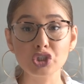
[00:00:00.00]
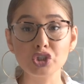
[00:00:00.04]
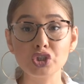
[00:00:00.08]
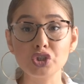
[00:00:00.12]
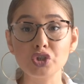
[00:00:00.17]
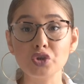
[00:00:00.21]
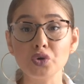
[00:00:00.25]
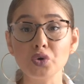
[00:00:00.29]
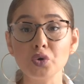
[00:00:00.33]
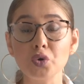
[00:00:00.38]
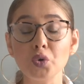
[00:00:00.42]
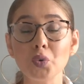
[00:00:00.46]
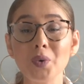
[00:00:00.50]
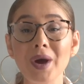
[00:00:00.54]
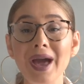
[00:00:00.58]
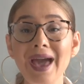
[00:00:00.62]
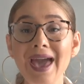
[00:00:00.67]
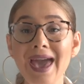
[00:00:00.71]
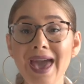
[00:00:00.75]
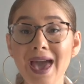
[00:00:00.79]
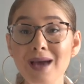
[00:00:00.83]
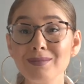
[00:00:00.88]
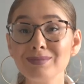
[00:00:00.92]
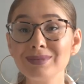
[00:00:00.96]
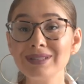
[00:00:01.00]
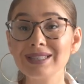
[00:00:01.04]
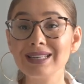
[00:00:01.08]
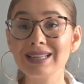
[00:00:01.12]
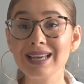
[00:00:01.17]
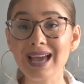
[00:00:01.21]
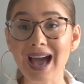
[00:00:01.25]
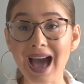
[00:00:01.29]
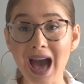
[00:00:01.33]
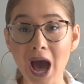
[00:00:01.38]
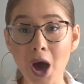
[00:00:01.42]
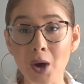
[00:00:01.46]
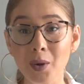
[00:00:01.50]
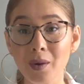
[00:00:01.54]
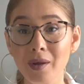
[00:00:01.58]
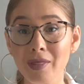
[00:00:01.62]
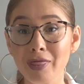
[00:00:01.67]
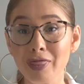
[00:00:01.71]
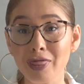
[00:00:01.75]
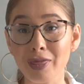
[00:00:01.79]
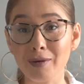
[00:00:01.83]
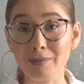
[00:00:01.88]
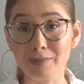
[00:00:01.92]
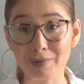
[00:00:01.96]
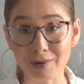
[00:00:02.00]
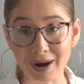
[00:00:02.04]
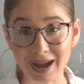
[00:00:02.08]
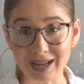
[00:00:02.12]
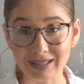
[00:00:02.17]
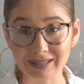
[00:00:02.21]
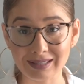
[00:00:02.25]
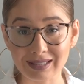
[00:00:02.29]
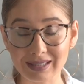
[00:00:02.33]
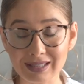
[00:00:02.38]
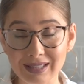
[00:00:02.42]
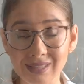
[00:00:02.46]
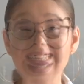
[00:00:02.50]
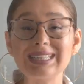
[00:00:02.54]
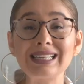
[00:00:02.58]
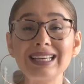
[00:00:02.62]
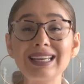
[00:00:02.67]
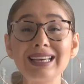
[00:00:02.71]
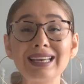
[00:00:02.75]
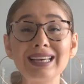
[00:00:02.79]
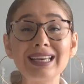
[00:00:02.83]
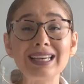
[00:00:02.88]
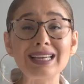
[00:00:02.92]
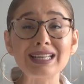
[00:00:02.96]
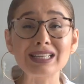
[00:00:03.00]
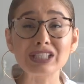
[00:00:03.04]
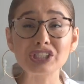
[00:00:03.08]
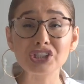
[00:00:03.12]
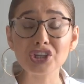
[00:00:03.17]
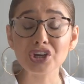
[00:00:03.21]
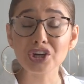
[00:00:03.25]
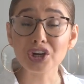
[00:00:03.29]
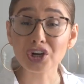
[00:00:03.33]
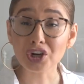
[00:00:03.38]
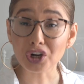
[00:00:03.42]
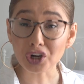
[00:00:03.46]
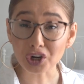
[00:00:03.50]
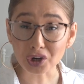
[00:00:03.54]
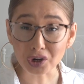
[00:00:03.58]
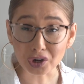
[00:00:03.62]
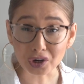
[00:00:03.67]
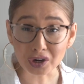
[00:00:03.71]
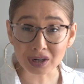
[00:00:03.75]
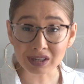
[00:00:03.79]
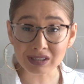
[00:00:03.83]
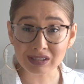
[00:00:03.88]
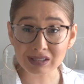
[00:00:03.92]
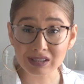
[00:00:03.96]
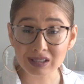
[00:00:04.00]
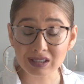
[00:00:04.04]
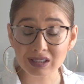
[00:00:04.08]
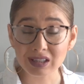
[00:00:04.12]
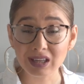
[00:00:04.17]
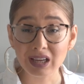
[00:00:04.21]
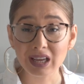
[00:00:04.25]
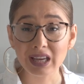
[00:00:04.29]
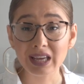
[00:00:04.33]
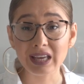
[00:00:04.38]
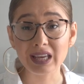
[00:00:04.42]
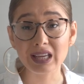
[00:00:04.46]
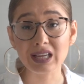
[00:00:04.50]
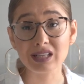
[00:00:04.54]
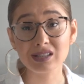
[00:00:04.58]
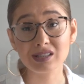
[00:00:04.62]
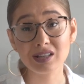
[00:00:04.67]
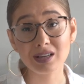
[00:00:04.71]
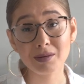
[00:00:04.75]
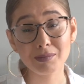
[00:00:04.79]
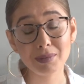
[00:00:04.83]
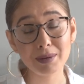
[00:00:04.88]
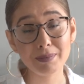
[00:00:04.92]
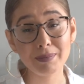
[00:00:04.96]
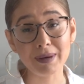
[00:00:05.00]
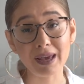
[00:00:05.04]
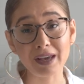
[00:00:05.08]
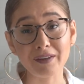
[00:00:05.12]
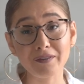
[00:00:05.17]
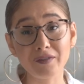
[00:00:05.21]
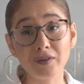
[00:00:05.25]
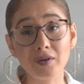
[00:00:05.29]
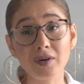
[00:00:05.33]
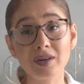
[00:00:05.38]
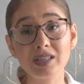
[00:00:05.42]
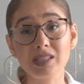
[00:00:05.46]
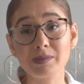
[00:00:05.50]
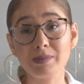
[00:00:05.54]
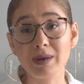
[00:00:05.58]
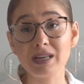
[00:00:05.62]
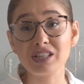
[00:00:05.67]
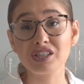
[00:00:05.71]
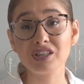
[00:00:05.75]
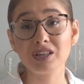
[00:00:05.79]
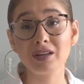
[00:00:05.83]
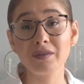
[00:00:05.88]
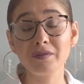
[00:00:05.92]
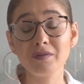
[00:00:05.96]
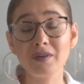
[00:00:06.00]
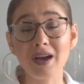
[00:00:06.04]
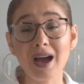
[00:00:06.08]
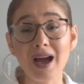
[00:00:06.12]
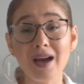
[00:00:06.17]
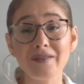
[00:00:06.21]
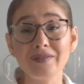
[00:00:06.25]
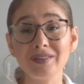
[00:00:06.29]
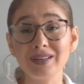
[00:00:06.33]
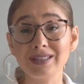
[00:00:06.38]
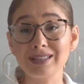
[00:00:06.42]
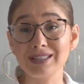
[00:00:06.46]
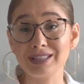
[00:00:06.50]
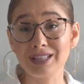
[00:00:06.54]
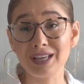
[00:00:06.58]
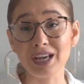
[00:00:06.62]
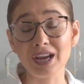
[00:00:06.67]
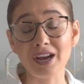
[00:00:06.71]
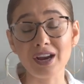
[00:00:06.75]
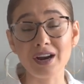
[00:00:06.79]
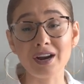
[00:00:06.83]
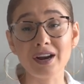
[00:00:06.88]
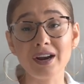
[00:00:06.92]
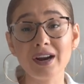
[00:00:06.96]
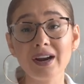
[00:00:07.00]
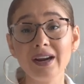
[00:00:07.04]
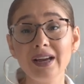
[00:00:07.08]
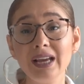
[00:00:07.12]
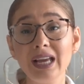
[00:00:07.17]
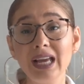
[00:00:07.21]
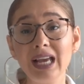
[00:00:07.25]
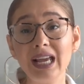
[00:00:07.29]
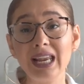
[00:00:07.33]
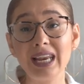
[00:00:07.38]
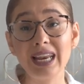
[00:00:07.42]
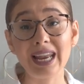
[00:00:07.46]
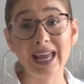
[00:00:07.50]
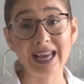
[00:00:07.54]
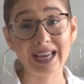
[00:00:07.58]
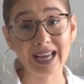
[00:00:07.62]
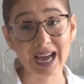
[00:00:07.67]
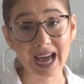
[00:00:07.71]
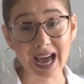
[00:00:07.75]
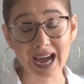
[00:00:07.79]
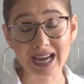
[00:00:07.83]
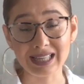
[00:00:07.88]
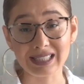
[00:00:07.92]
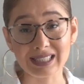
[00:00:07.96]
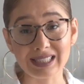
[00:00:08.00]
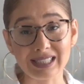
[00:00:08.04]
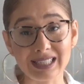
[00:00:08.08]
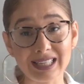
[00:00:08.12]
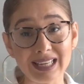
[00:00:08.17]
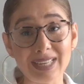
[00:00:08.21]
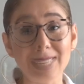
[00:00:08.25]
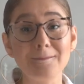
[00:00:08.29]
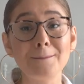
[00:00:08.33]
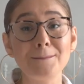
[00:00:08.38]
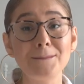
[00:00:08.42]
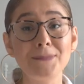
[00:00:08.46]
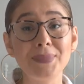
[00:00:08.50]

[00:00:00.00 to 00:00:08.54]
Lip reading: to empty out the breast. And it is gonna hurt, it is gonna be painful, especially if you have a tear like I did.